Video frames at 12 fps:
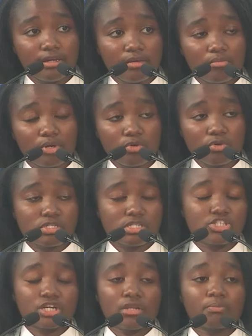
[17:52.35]
because I
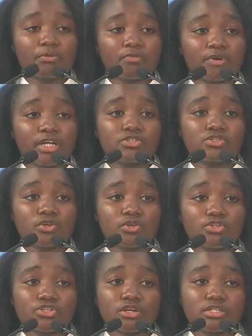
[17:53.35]
shall provide
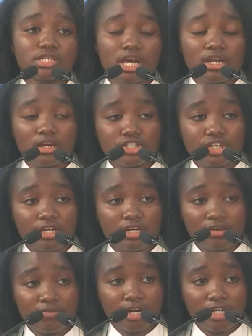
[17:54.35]
solutions and I shall
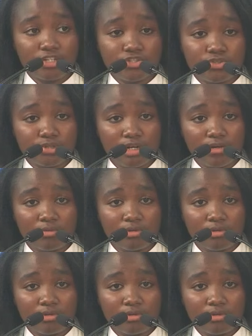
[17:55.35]
never let you down.